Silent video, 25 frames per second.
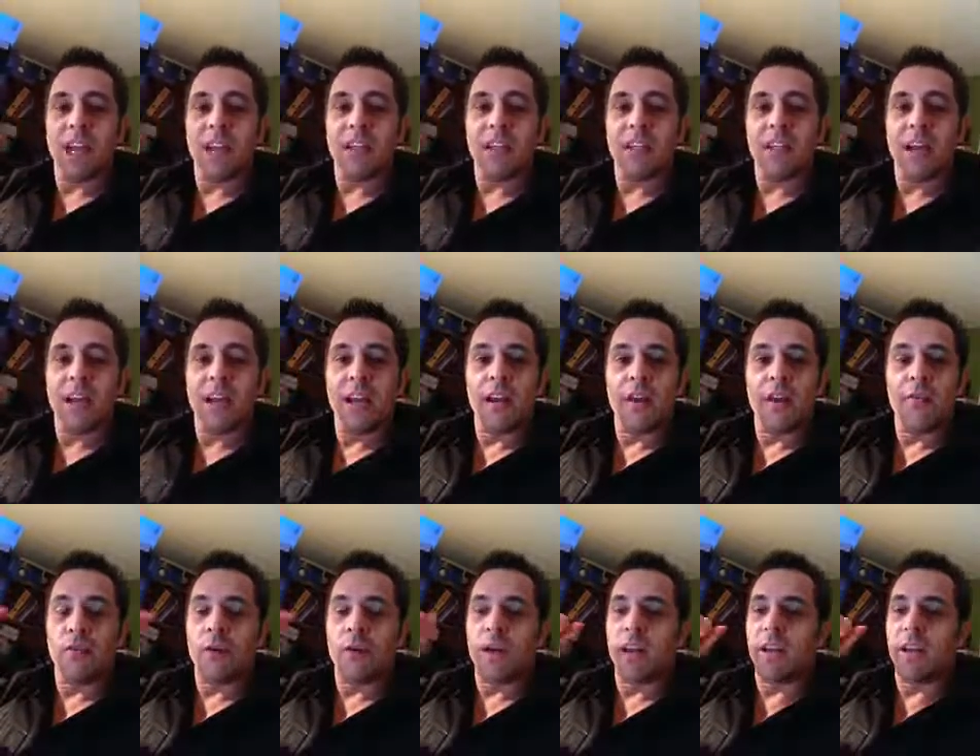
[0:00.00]

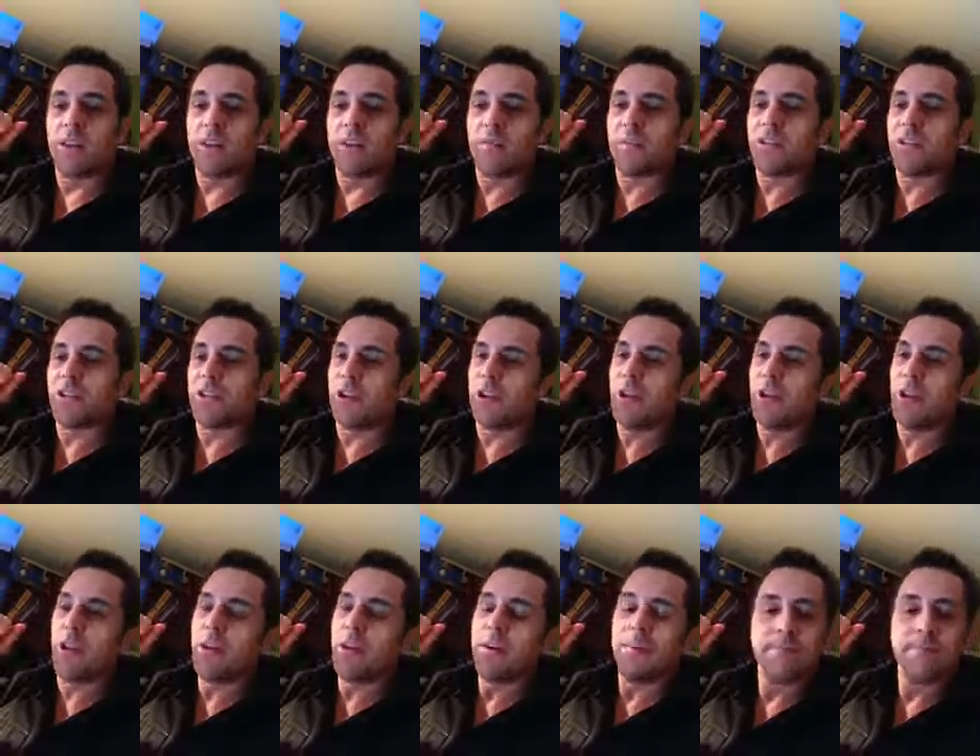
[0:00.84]
day-to-day runnings of the
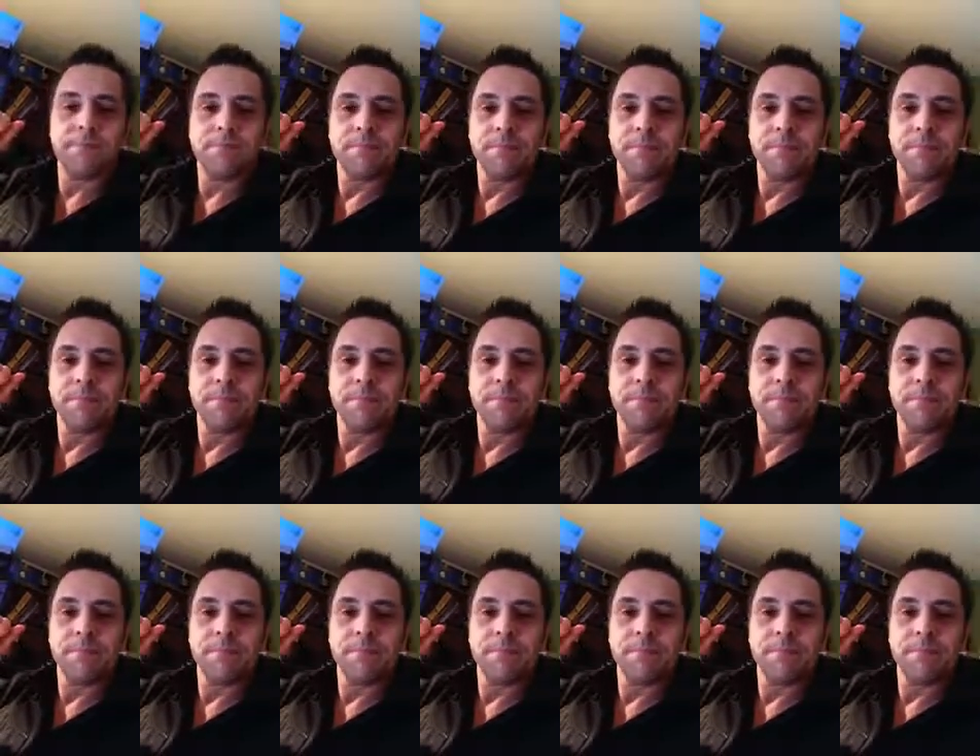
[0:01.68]
studio.